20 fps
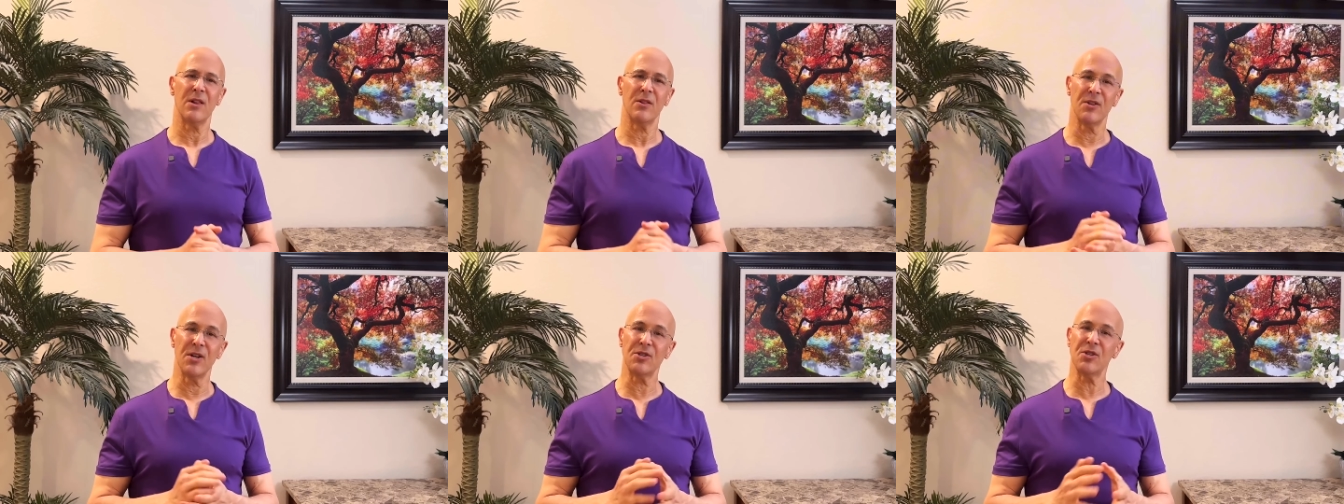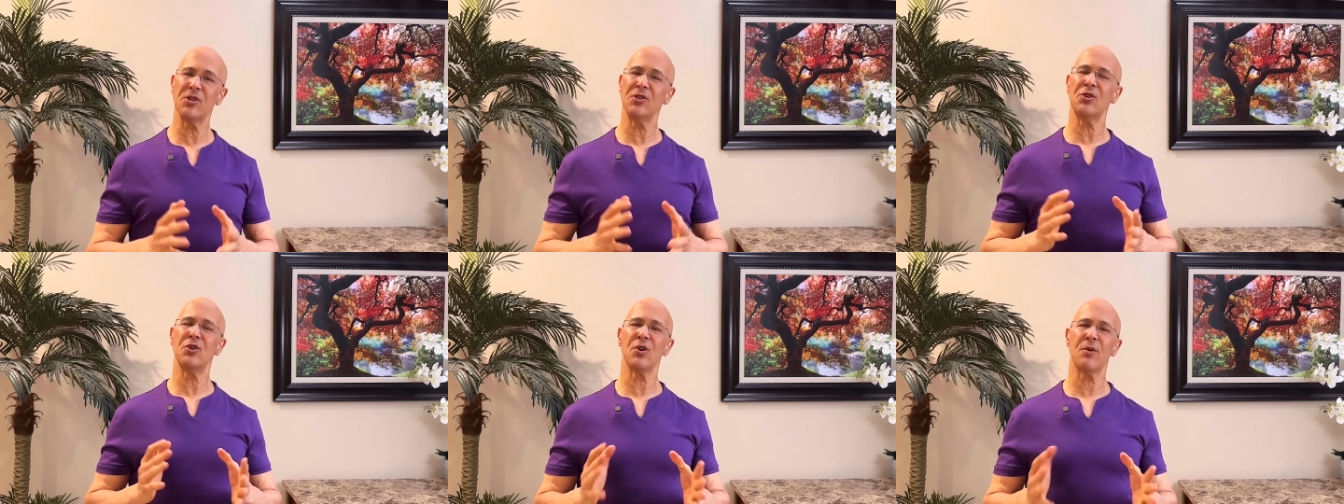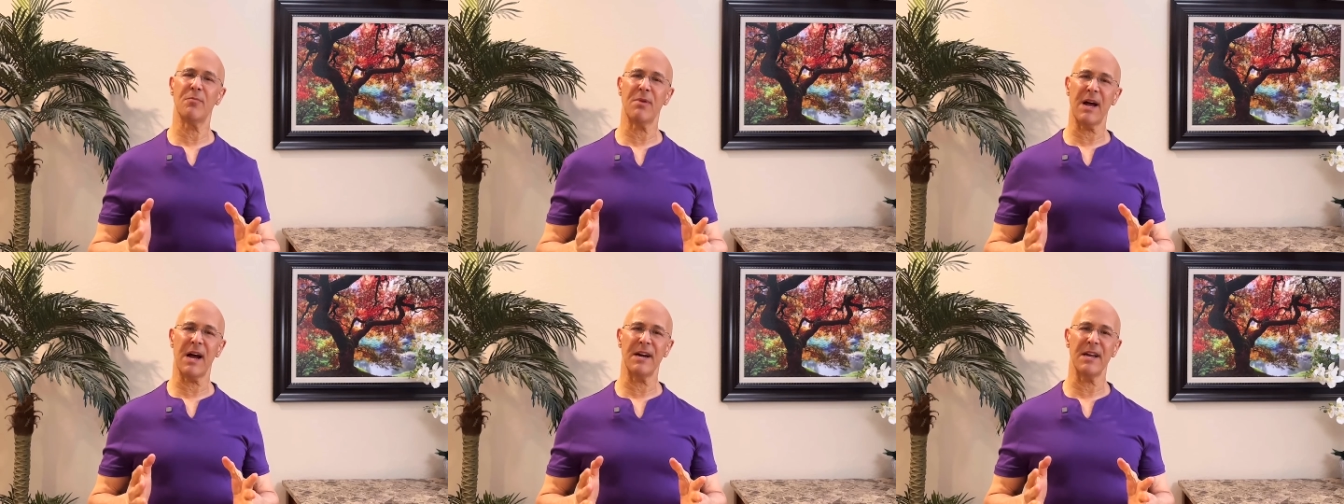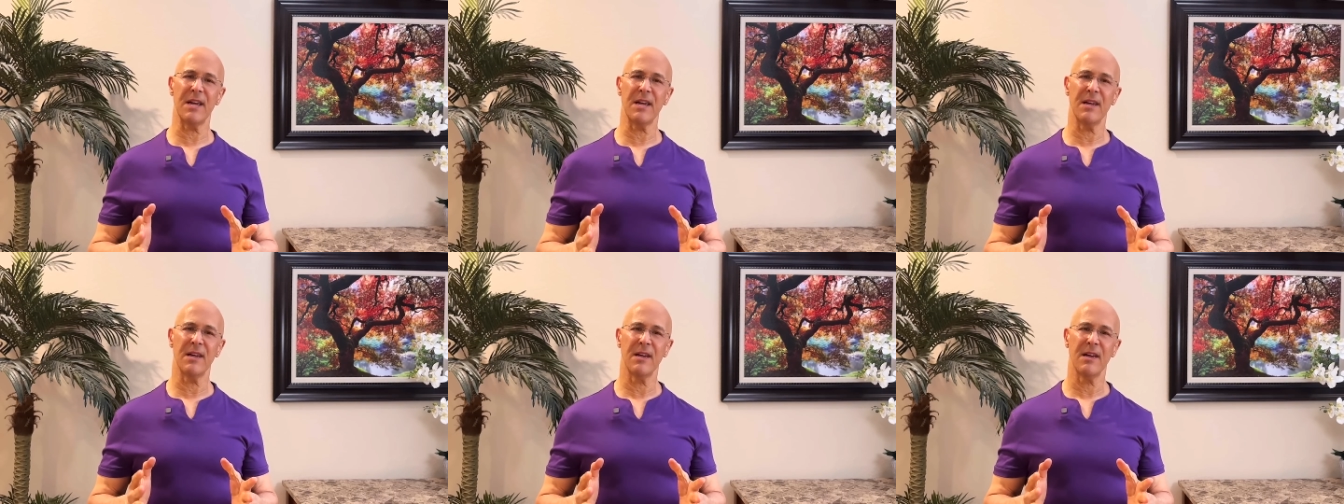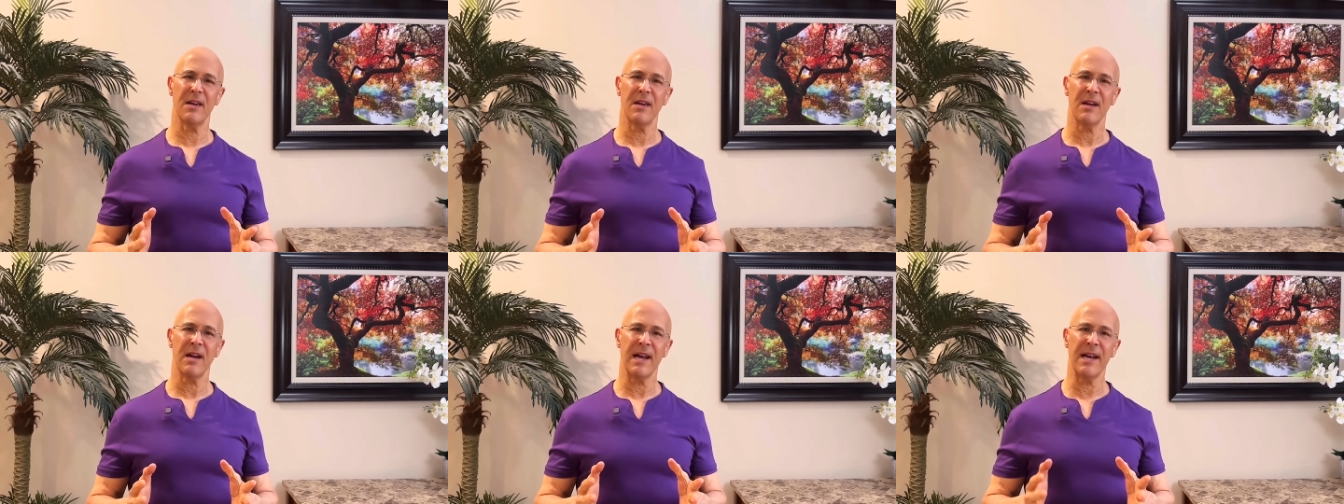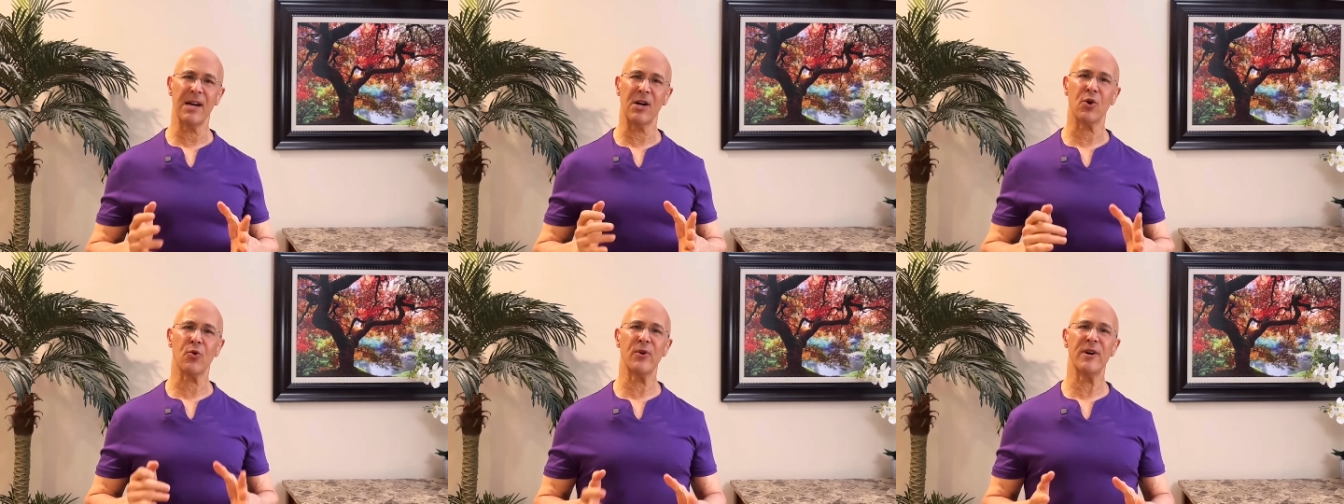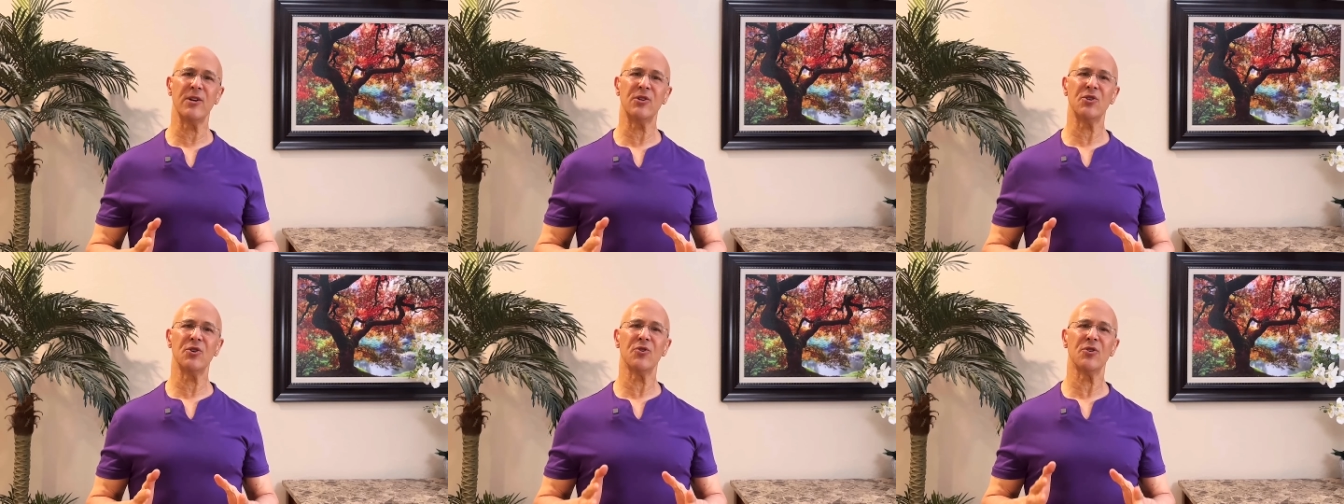Listen to your body and
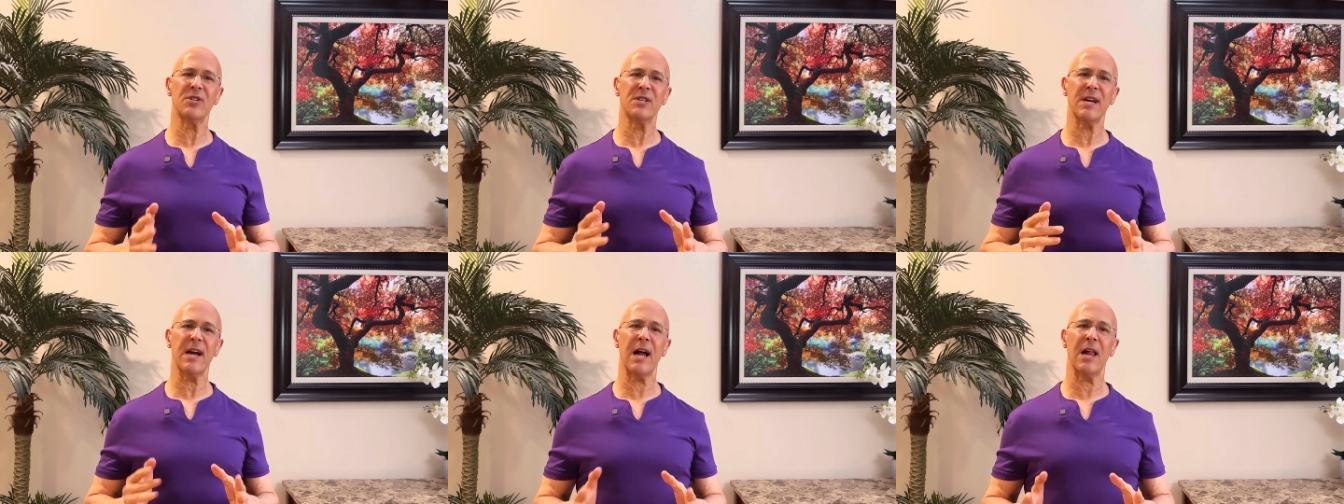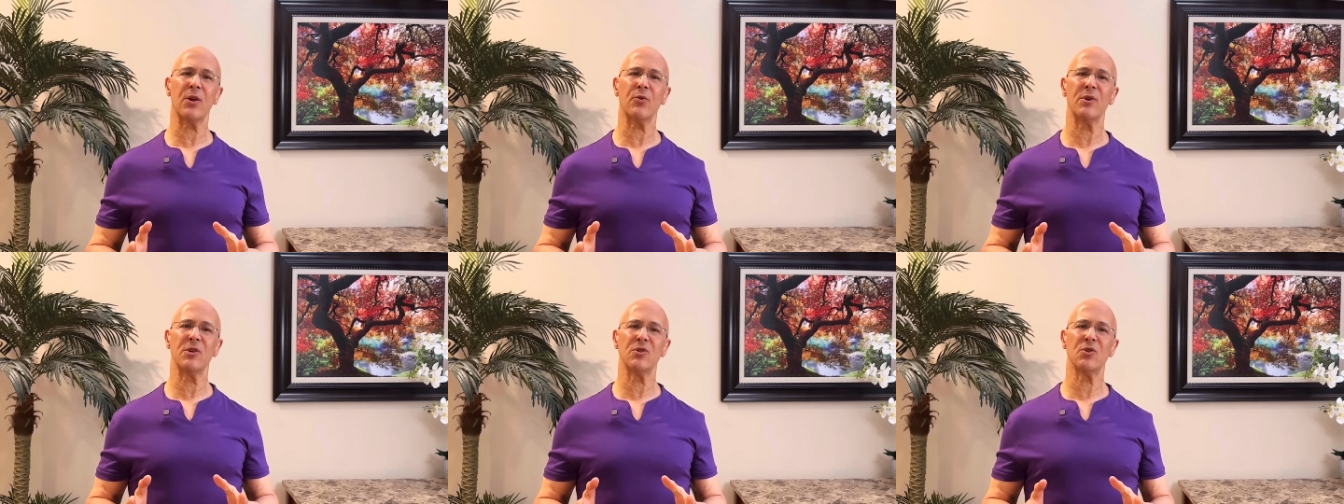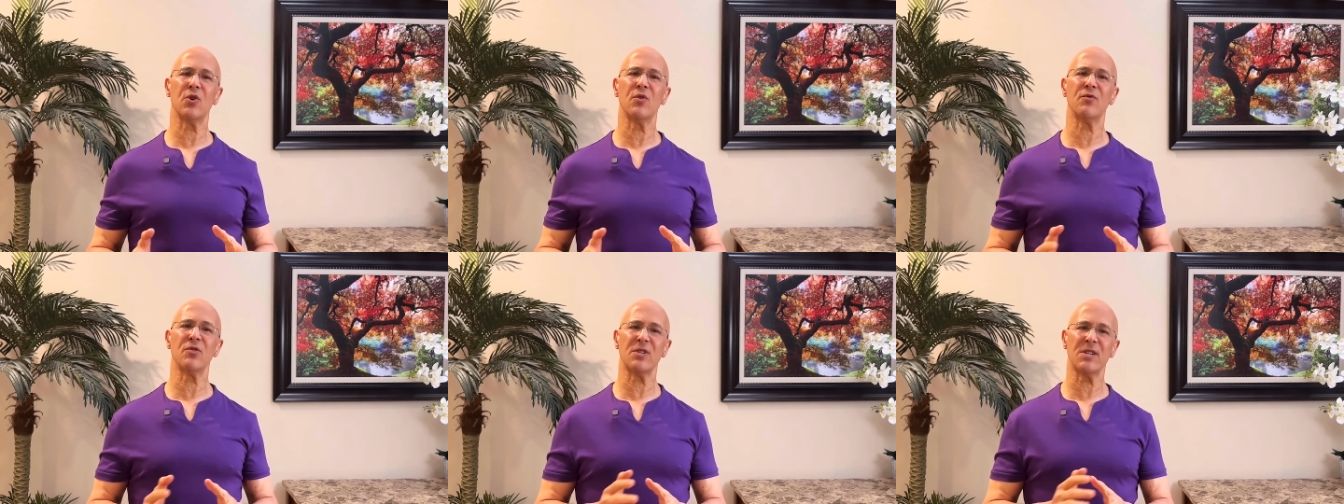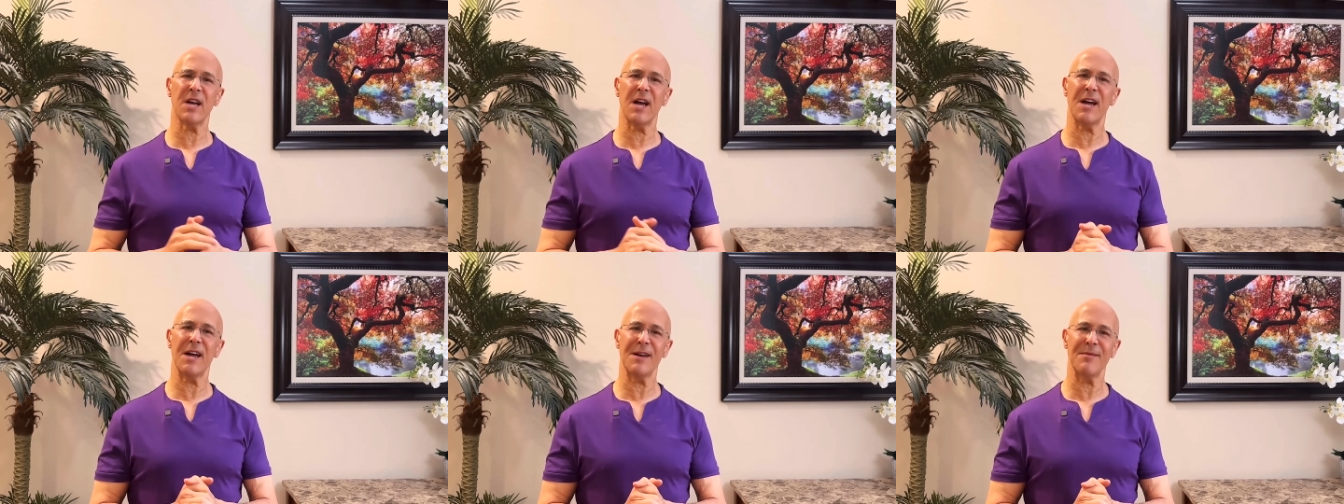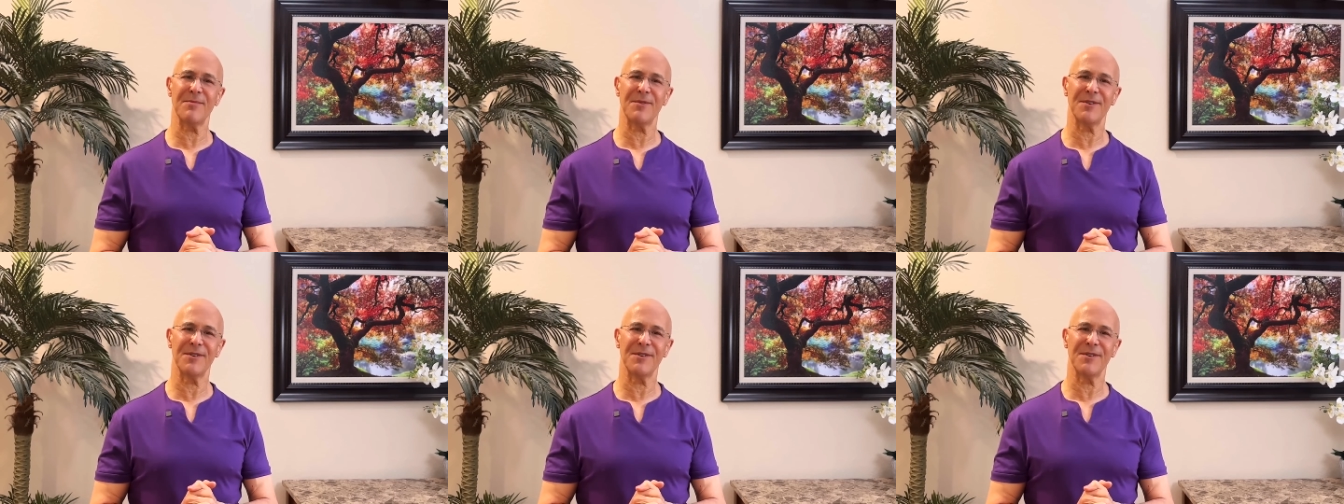increase your tolerance over time.